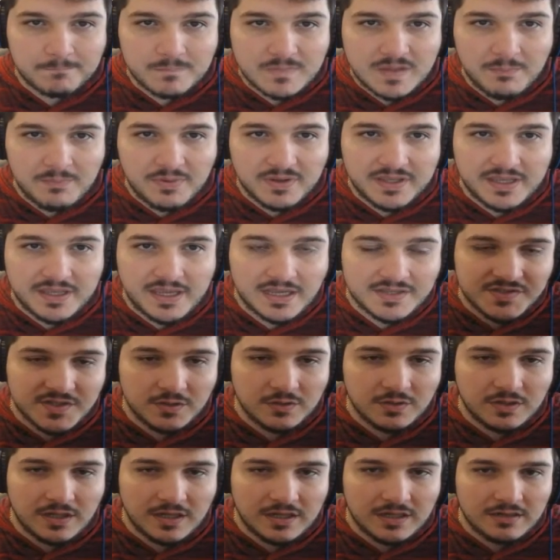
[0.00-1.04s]
But yeah,
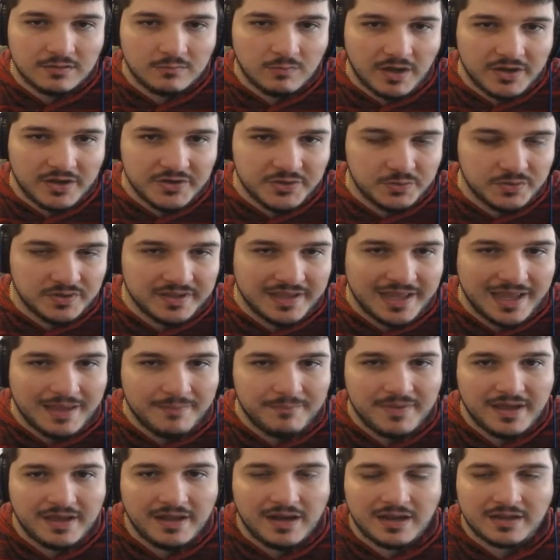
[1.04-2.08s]
so while you're doing that,
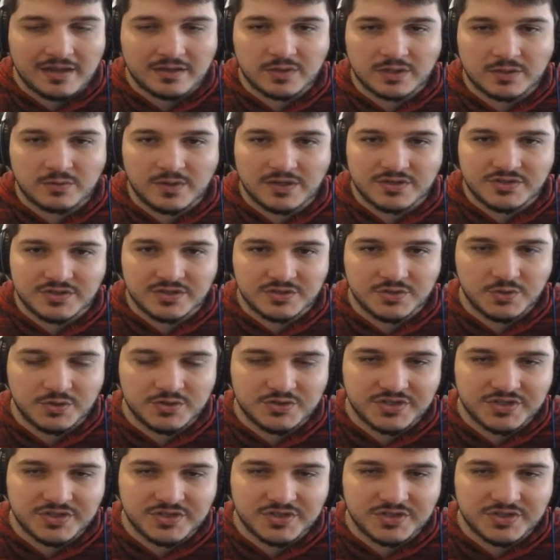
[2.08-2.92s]
Matt, a quick question. George,